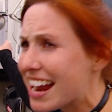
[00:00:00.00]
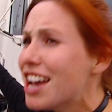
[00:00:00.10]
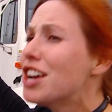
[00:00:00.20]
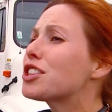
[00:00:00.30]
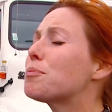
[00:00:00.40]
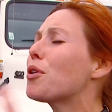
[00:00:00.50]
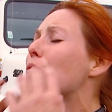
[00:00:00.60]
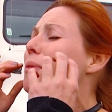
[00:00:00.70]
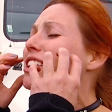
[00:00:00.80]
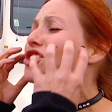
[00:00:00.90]
to the point
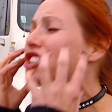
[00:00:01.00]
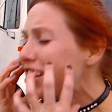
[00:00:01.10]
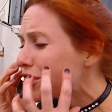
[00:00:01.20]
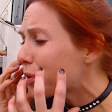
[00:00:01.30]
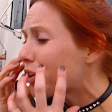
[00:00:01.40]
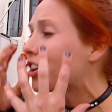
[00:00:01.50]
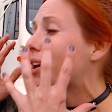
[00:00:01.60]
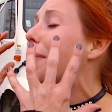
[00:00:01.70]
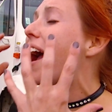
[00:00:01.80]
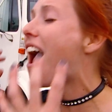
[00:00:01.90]
where my cheeks were hurting
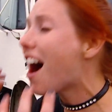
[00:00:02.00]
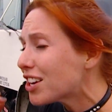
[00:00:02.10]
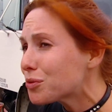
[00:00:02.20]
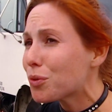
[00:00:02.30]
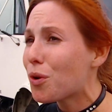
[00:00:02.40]
and my eyes were